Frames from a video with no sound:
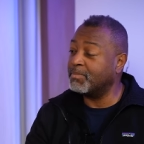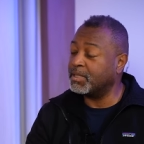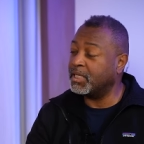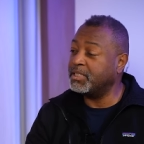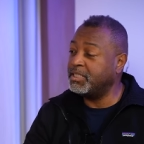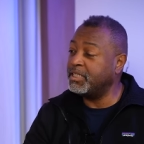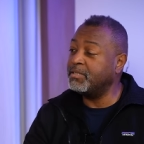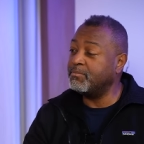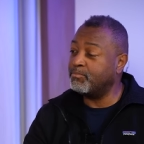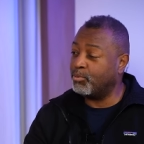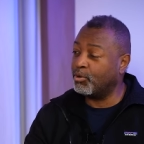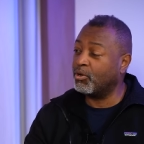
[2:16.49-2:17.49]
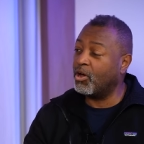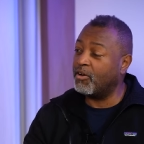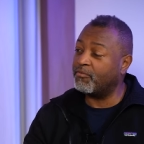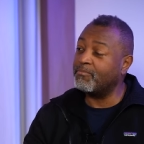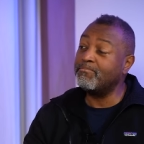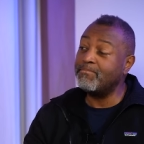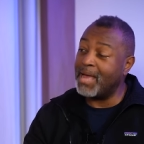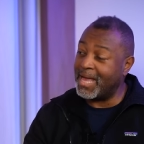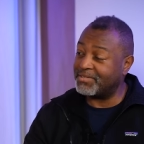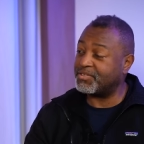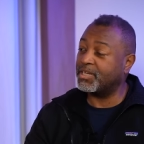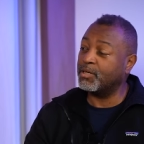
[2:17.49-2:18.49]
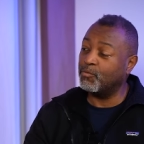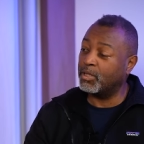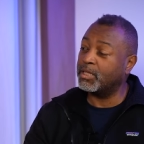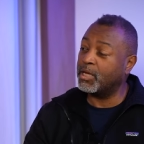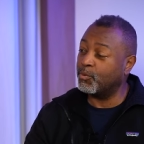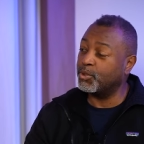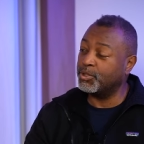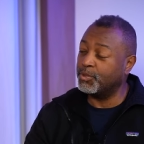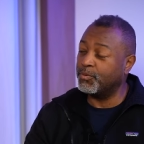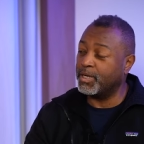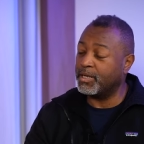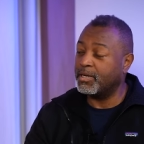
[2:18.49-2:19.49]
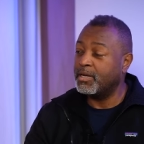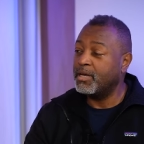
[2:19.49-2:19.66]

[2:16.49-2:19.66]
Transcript: but they didn't pull off masking what they were doing.